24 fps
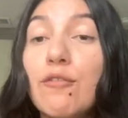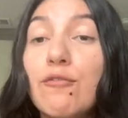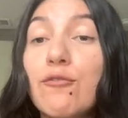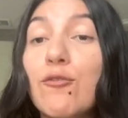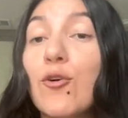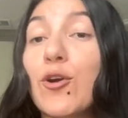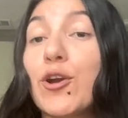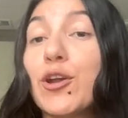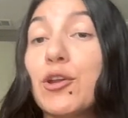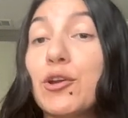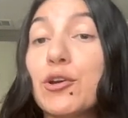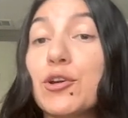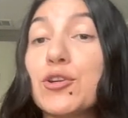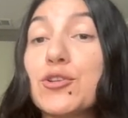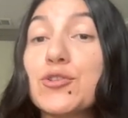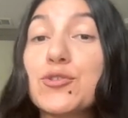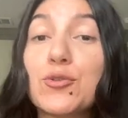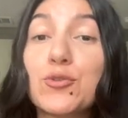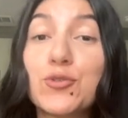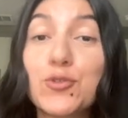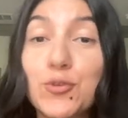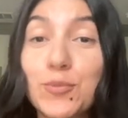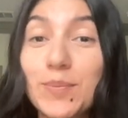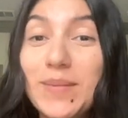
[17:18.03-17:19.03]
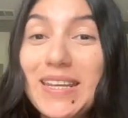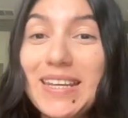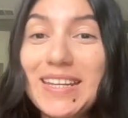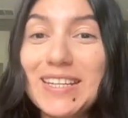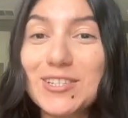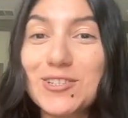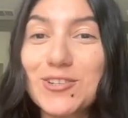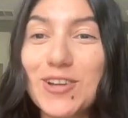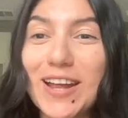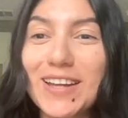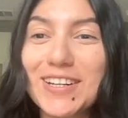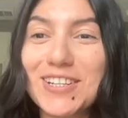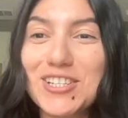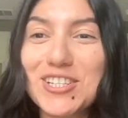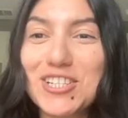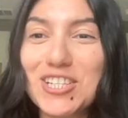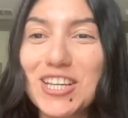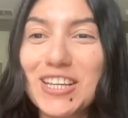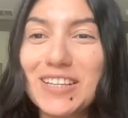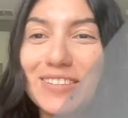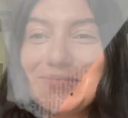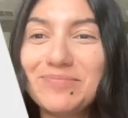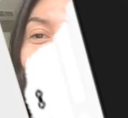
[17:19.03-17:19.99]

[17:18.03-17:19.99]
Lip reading: for your social media strategy.